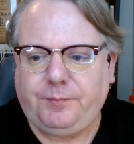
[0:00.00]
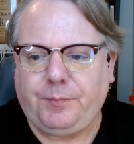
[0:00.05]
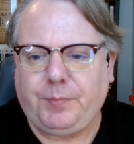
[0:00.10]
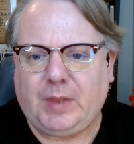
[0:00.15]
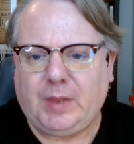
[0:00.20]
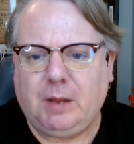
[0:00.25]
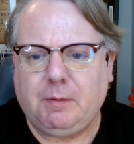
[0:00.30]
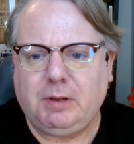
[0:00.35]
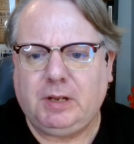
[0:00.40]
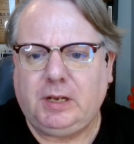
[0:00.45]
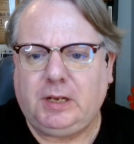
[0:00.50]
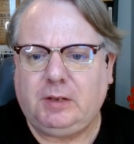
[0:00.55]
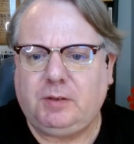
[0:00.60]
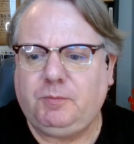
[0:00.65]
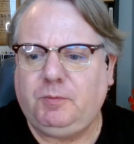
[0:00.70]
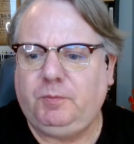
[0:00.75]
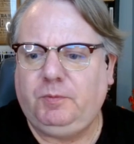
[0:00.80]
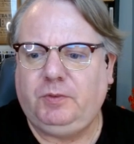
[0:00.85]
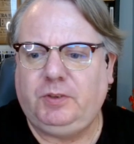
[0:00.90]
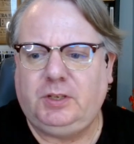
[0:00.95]
I'm going
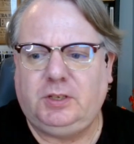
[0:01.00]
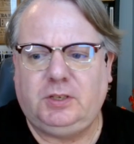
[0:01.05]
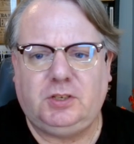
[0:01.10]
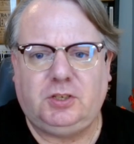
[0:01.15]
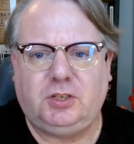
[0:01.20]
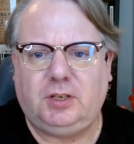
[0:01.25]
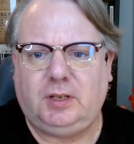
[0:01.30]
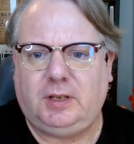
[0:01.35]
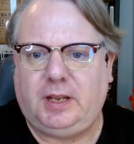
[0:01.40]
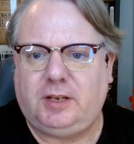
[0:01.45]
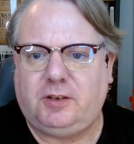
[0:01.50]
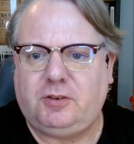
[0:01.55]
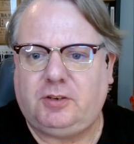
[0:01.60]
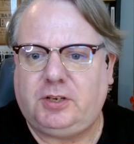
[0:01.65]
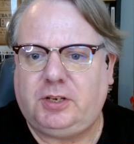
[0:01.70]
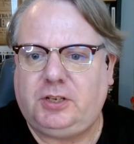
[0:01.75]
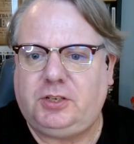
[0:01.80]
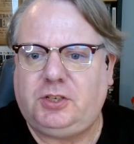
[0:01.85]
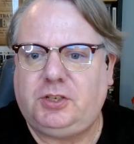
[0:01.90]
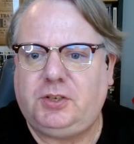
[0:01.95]
to
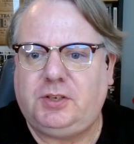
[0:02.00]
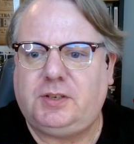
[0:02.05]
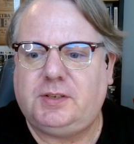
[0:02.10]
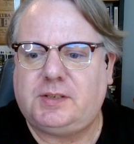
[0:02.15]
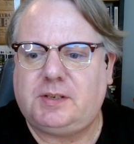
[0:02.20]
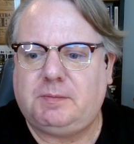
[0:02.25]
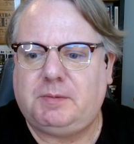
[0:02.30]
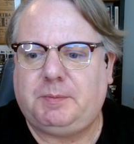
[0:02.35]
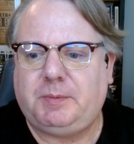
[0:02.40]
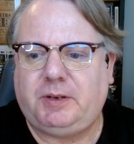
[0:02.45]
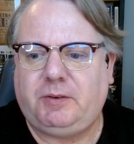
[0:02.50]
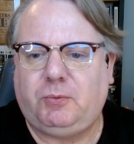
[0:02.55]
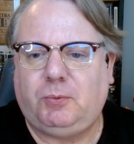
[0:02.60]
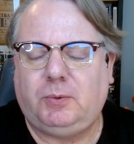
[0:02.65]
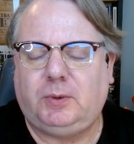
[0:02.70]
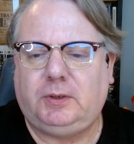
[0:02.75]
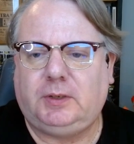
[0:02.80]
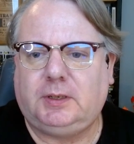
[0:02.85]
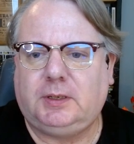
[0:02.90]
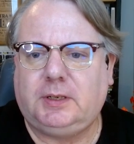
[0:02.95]
introduce you to some of my
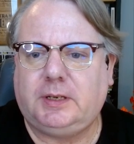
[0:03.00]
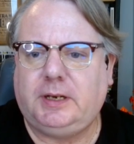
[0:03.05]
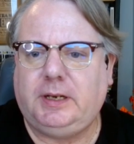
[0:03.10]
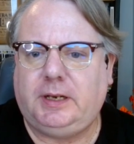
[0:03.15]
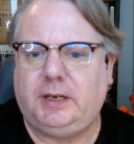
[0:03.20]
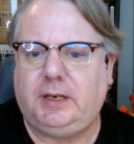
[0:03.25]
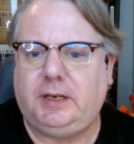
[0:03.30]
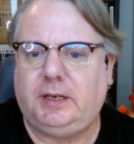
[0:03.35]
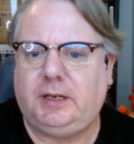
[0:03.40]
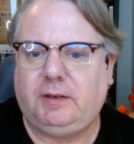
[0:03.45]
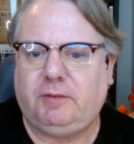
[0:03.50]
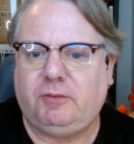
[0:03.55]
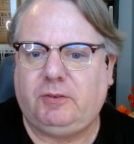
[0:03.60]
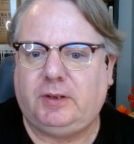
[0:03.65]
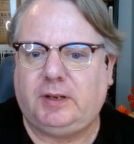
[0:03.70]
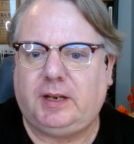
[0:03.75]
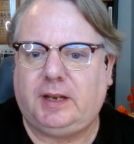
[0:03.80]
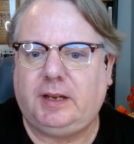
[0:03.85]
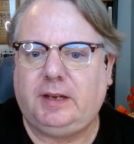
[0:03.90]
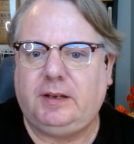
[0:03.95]
work and
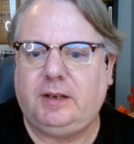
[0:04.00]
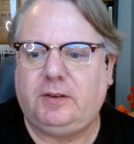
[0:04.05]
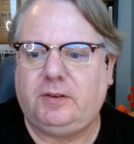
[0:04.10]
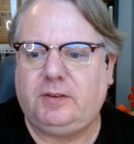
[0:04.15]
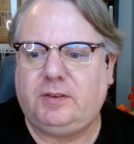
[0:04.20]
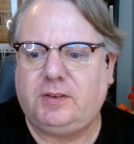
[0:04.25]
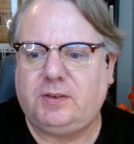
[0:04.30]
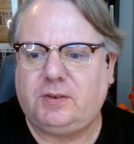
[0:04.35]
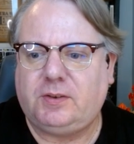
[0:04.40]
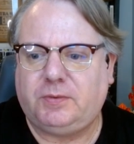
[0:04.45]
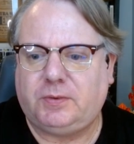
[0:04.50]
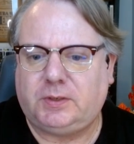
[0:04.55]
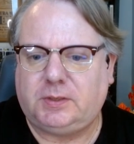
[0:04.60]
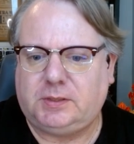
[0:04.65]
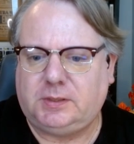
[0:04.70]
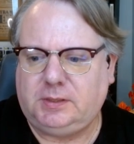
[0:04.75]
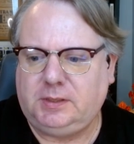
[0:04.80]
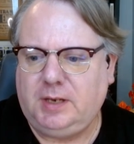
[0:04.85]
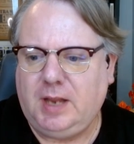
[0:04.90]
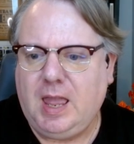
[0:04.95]
what I know so
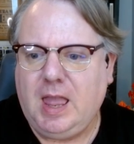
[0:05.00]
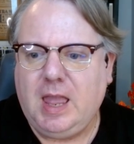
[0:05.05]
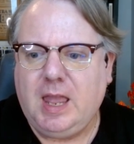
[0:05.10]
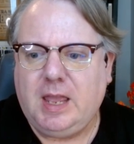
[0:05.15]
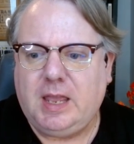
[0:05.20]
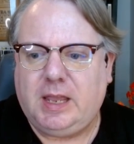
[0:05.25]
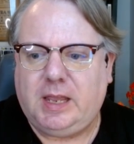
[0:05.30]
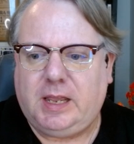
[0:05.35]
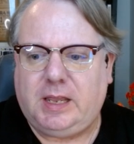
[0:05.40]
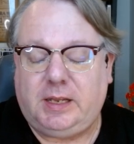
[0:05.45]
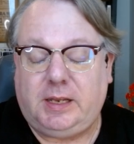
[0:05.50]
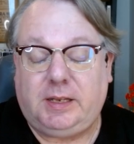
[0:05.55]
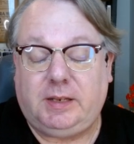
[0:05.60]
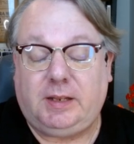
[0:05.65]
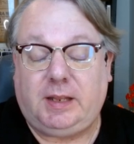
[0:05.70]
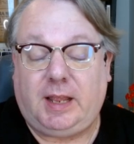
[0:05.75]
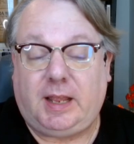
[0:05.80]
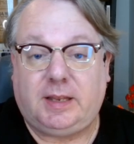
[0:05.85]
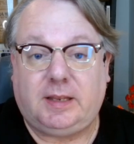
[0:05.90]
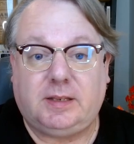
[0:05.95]
far. And
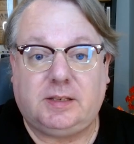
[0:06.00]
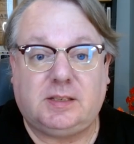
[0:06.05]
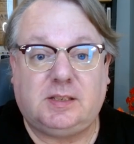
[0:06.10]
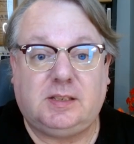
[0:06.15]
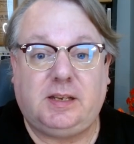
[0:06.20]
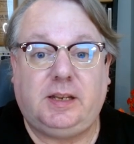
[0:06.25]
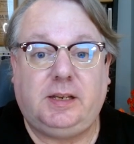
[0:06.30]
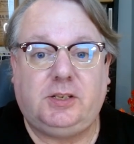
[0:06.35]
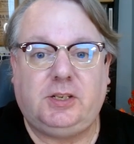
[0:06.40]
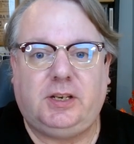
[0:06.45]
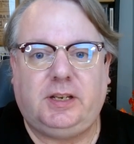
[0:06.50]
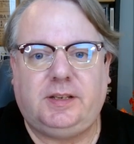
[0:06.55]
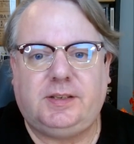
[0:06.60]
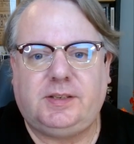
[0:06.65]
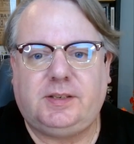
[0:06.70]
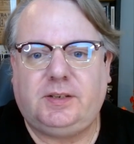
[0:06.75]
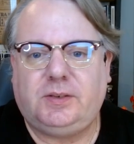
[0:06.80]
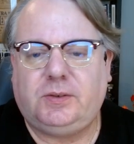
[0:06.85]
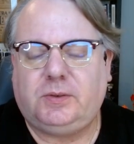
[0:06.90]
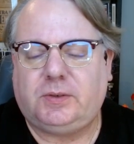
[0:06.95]
at this stage, it is
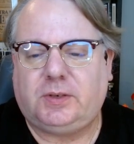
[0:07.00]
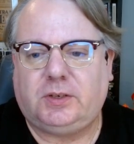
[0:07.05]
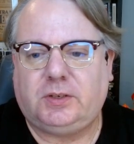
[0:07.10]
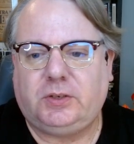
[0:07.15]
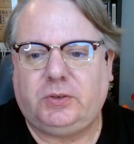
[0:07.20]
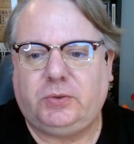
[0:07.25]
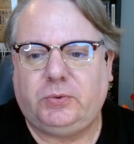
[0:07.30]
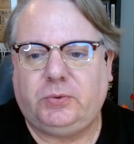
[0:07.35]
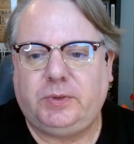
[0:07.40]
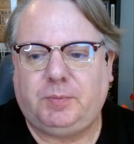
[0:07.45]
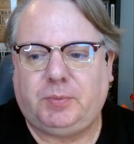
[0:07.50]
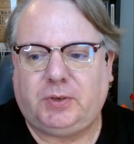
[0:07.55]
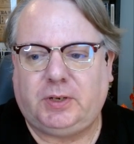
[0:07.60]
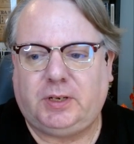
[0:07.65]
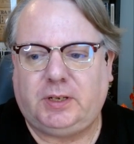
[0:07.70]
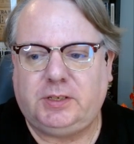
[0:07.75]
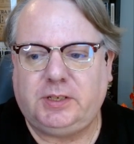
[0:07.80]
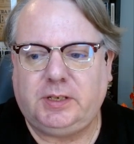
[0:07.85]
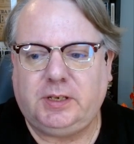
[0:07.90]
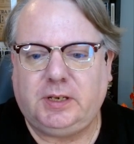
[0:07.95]
still an ongoing
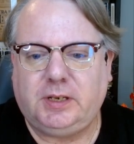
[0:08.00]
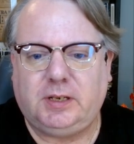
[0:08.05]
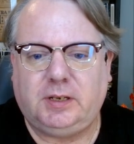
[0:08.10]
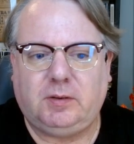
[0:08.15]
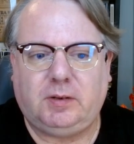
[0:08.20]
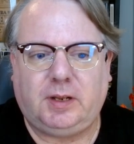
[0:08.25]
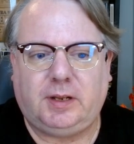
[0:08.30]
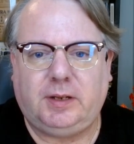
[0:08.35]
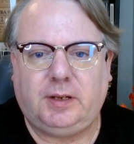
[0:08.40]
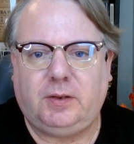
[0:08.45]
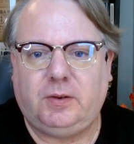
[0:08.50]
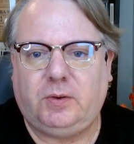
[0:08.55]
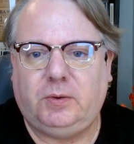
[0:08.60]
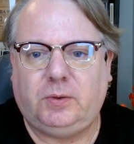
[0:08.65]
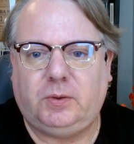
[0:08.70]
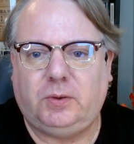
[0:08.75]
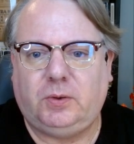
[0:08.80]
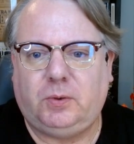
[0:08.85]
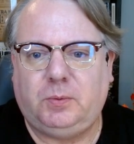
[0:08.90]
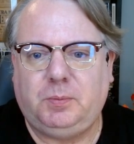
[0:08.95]
project, and I
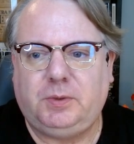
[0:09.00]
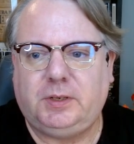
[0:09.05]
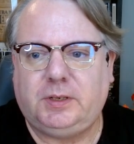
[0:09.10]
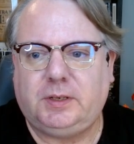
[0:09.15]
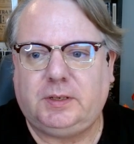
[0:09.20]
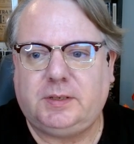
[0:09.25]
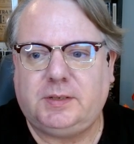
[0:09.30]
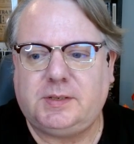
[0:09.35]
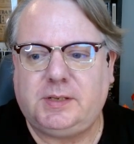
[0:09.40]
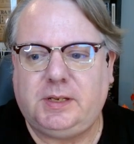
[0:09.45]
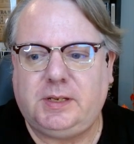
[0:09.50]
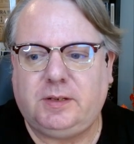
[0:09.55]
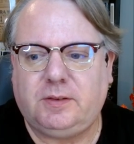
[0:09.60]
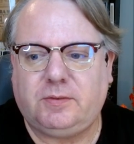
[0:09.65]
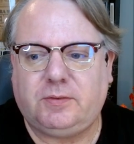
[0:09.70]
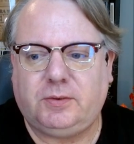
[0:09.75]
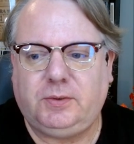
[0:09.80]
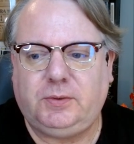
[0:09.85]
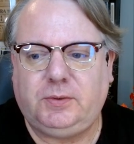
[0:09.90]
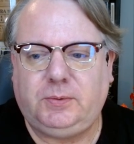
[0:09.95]
hope to see it
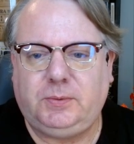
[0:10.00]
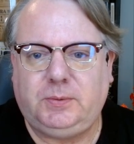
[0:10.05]
through